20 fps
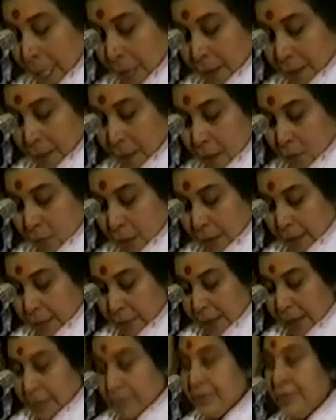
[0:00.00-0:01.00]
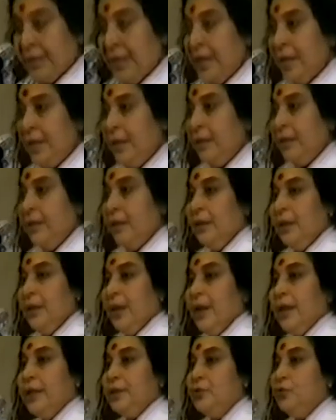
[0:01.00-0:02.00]
Now whatever I'm saying
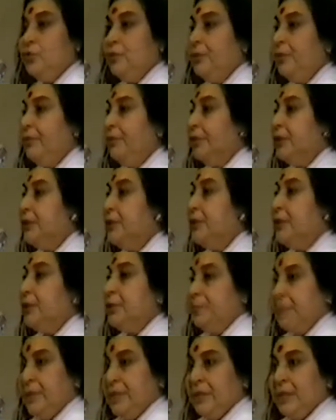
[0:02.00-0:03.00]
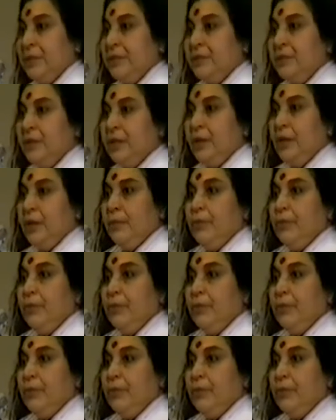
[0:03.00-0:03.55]
has to be first experienced.